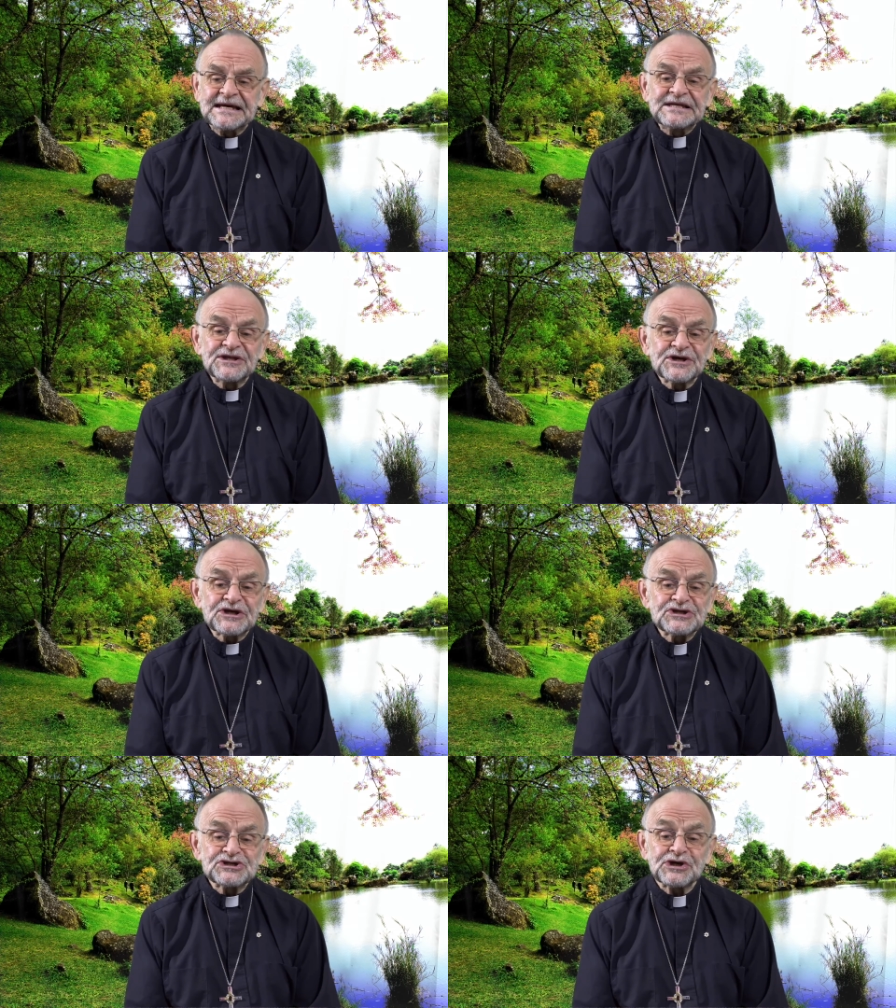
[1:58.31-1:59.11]
to the
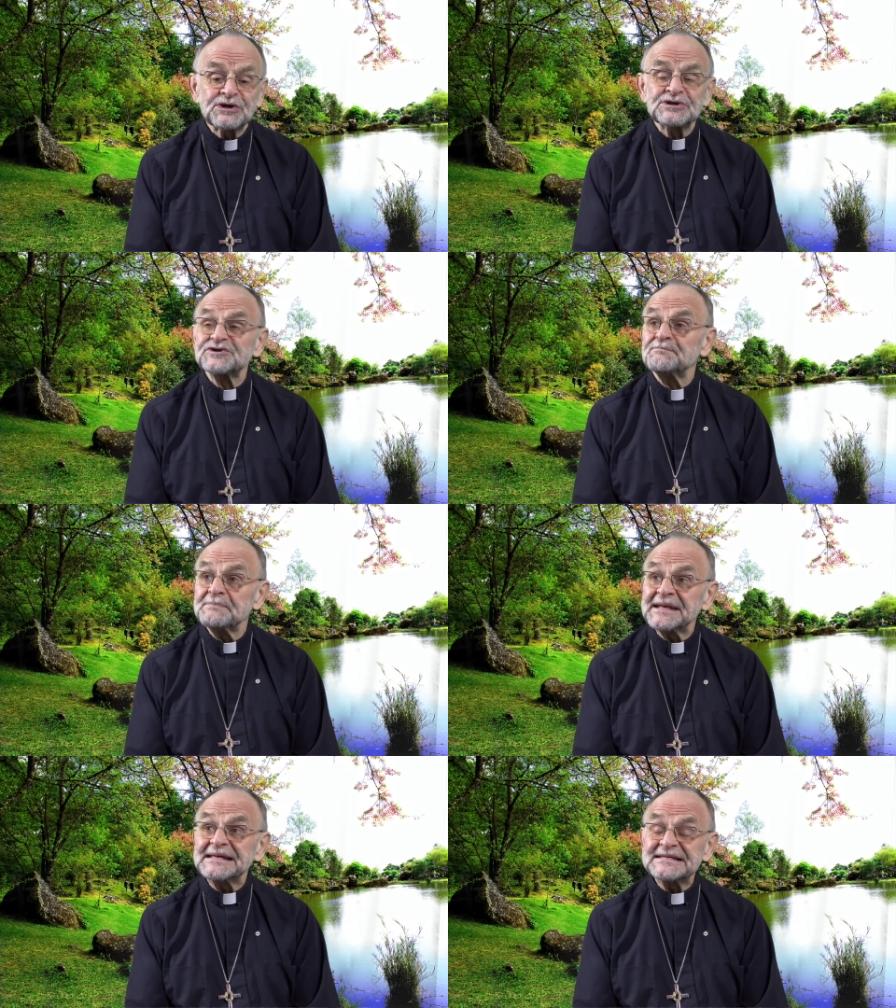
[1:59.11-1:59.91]
concerns of
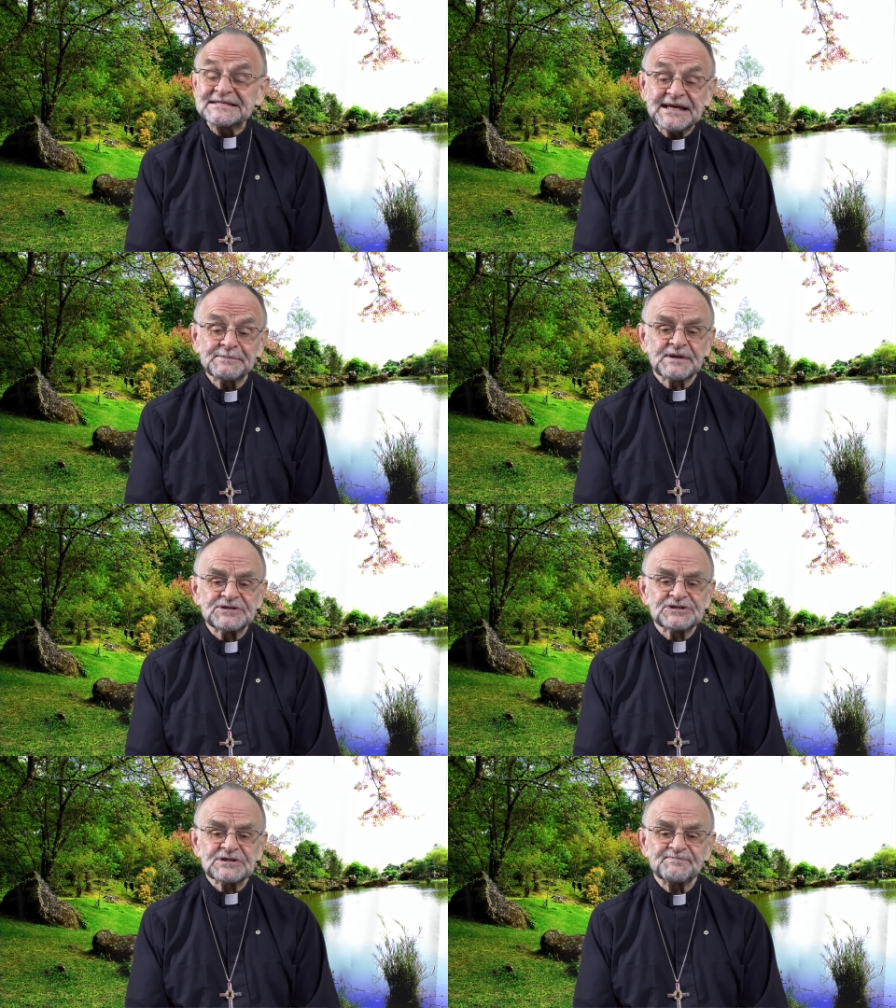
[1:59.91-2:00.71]
many
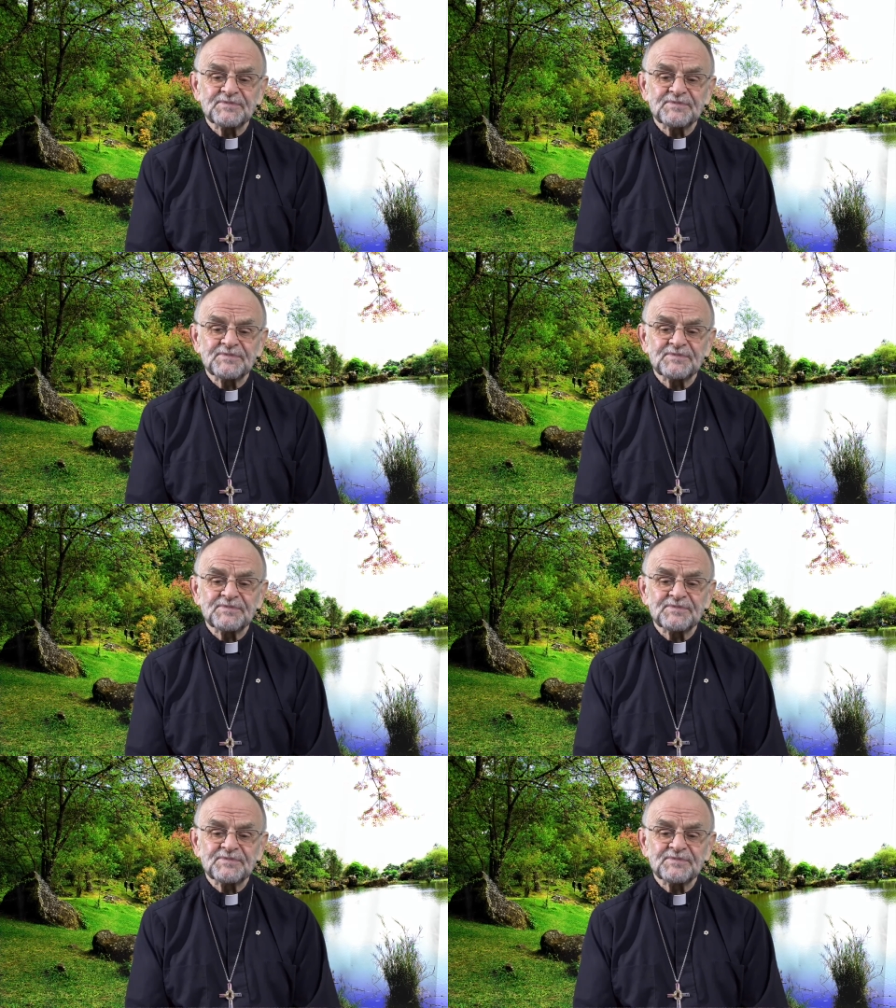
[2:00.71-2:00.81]
segments